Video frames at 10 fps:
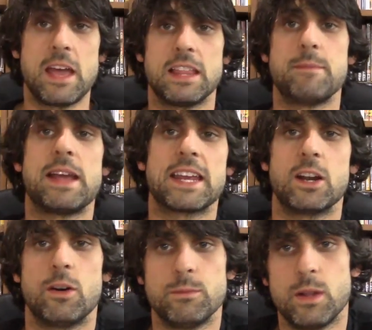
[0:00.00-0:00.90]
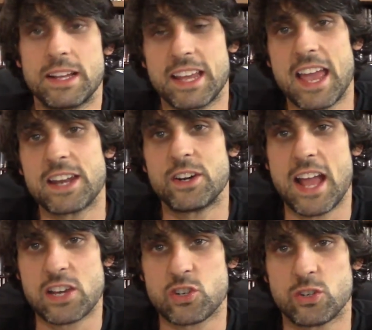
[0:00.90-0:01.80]
they make it um, like an
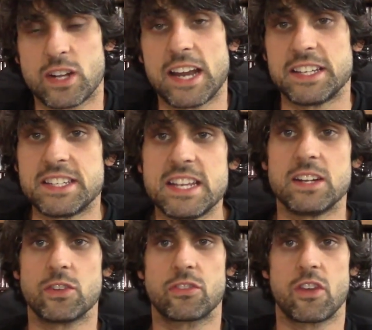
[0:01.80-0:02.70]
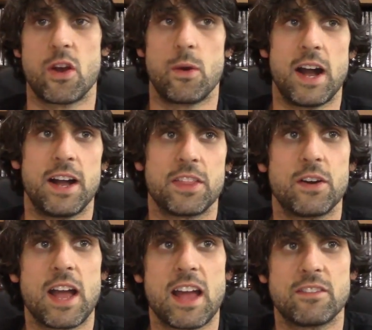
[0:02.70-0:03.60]
international kind of deal. So uh,
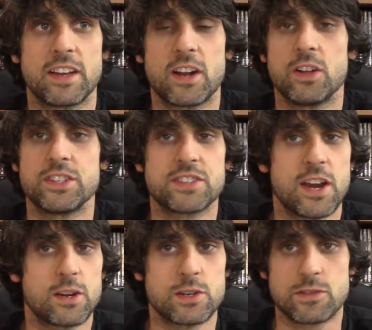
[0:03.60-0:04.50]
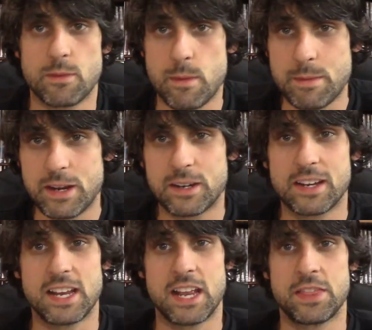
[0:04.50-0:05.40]
they'll have like all these characters from
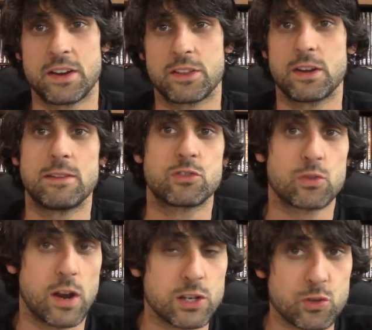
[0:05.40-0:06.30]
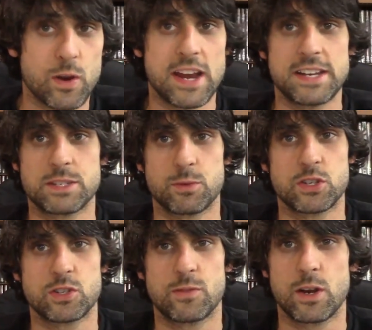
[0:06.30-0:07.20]
America in there. They'll have drug trades,
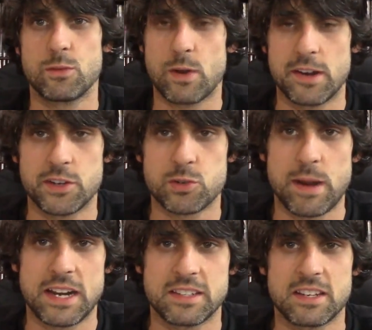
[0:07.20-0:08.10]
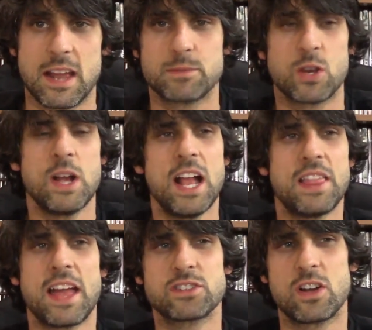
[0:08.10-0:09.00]
which is very rare in Japan at the time. So
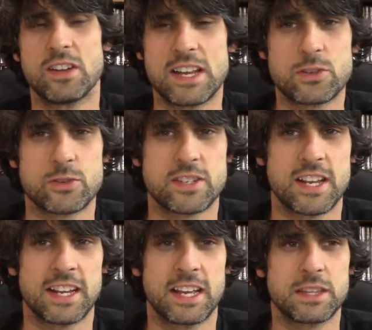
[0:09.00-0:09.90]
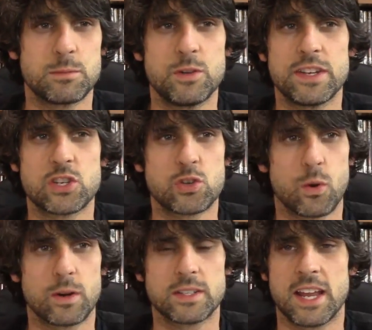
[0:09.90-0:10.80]
that's all interesting. The movie is
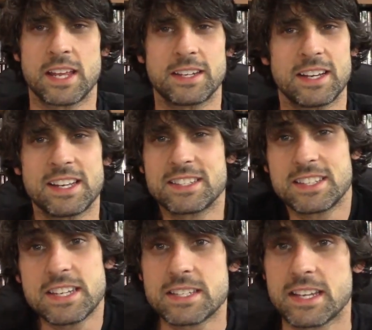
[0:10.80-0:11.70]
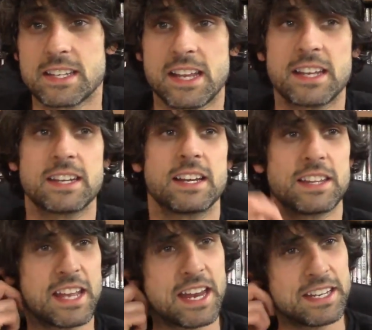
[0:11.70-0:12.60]
short and uh, it's decent, and
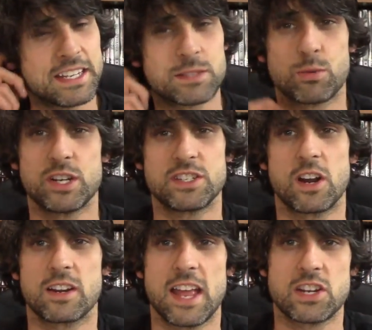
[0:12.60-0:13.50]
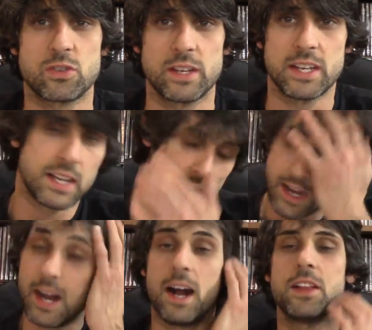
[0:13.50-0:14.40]
uh, the ending is pretty dark actually.
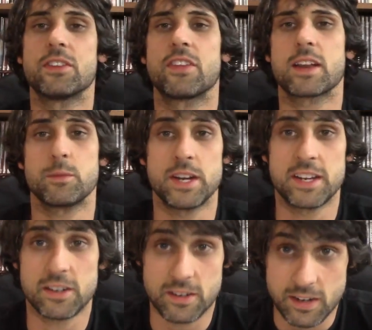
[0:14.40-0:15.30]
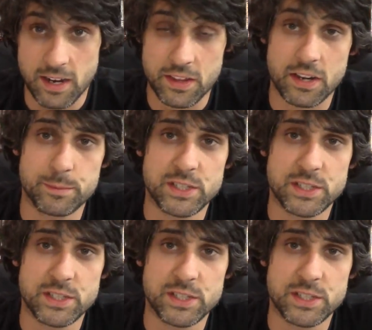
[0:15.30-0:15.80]
Uh, the second one here uh, that I'll